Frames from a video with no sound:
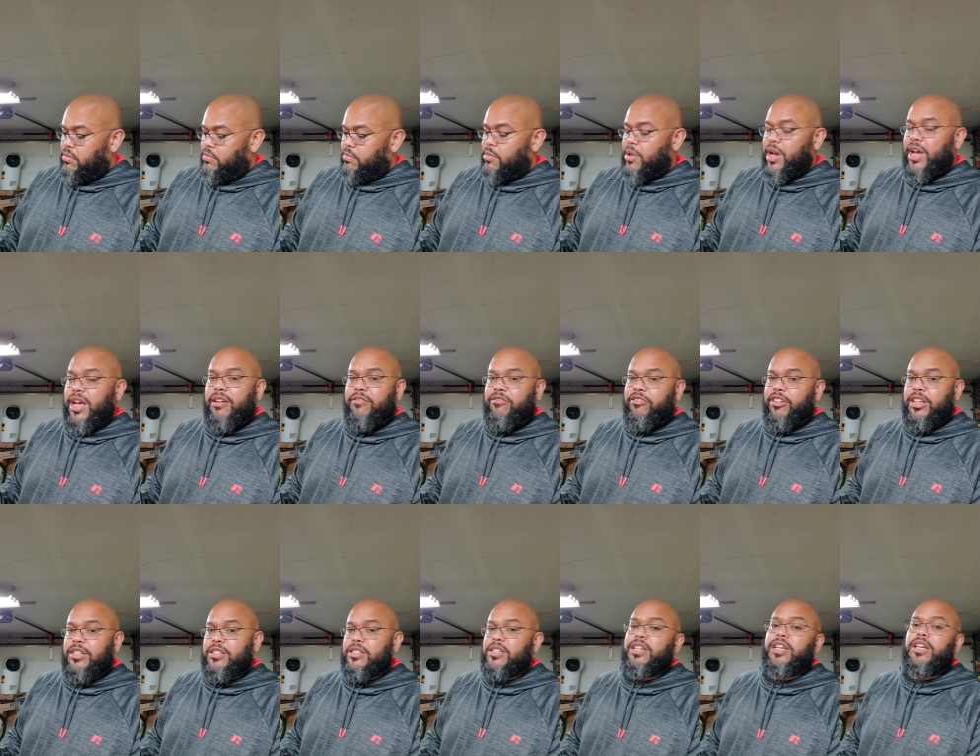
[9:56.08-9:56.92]
my
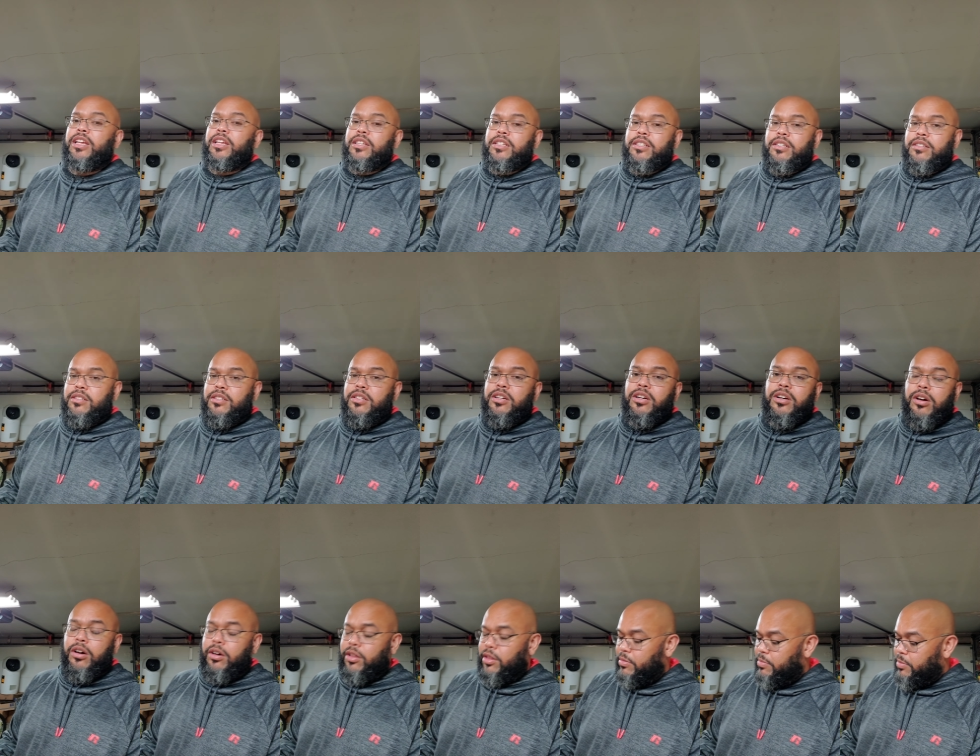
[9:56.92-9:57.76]
FSCs took
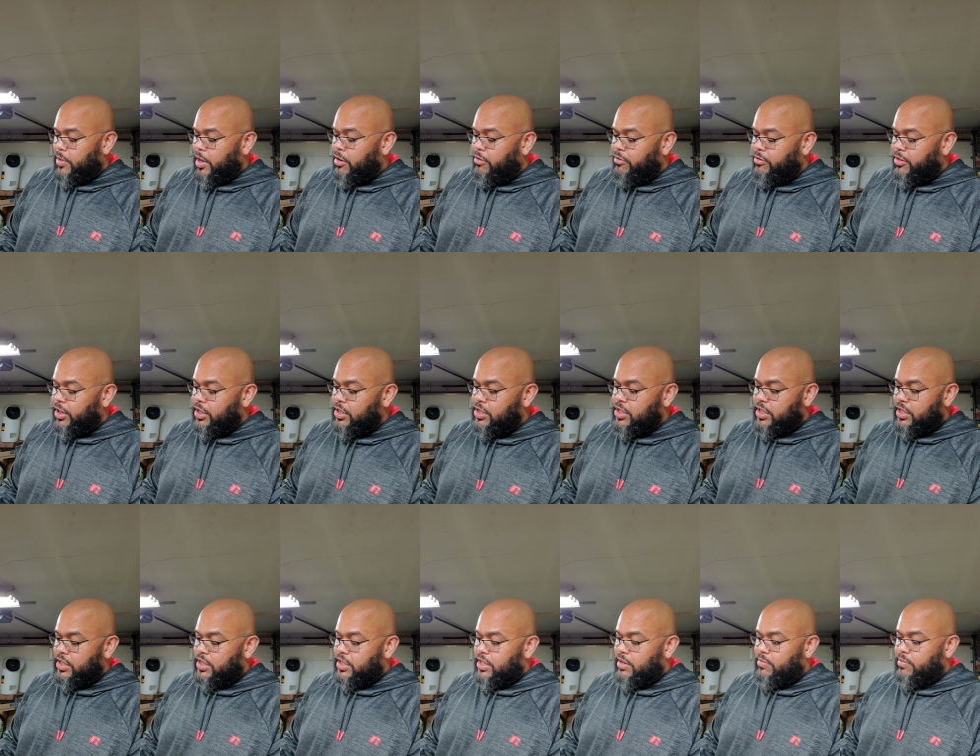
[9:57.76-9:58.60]
all the
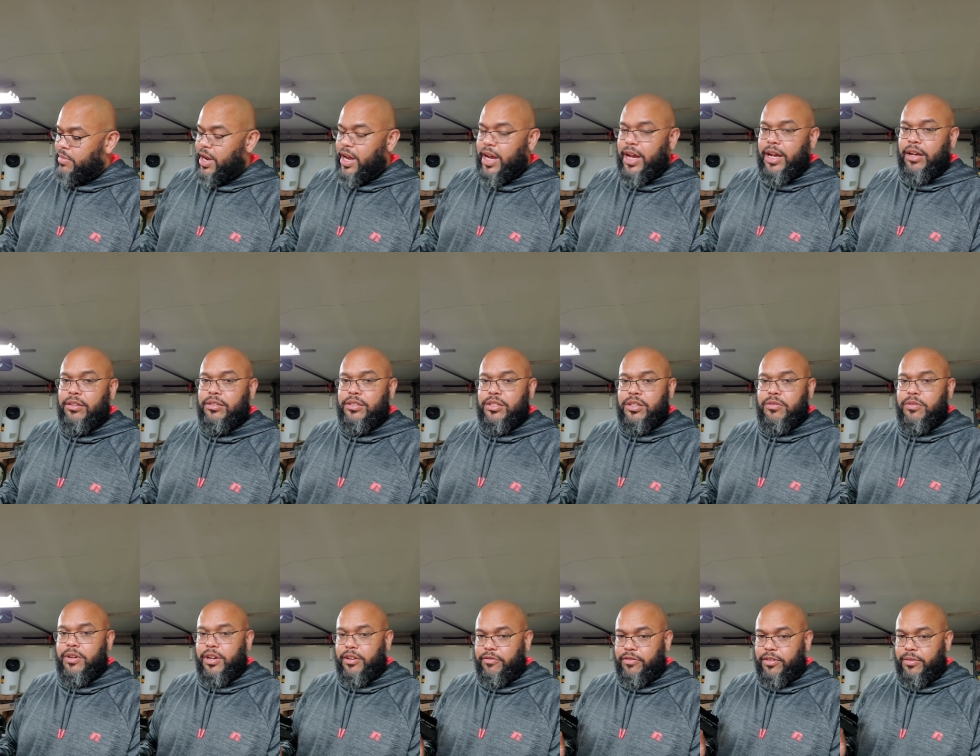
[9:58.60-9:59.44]
malfunctions in my house
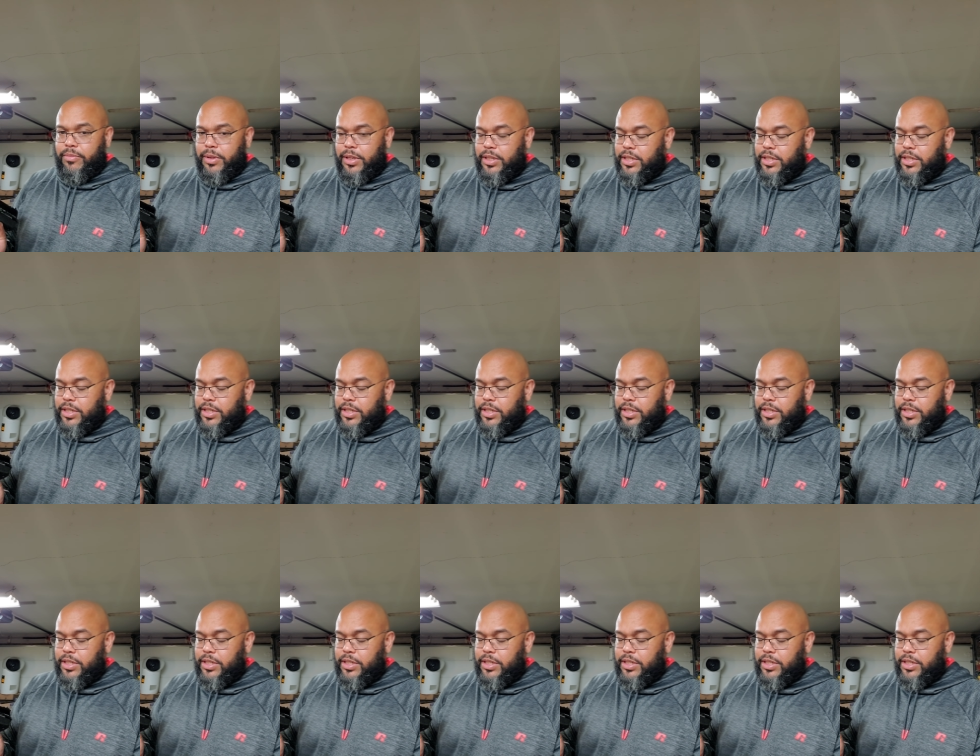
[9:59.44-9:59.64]
away from the